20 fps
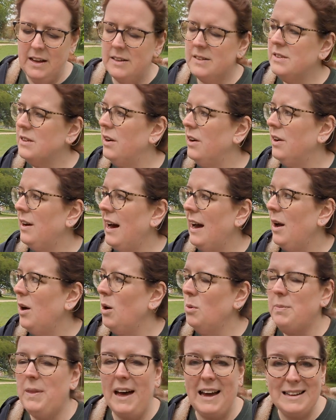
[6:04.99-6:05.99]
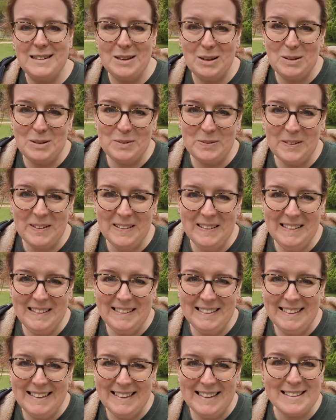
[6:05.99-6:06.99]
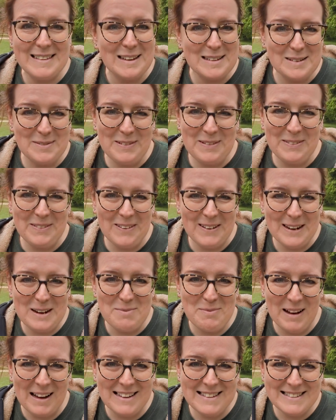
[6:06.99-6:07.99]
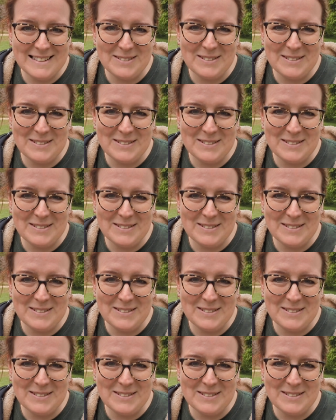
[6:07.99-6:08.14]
So I hope that is useful. There's lots of people walking past,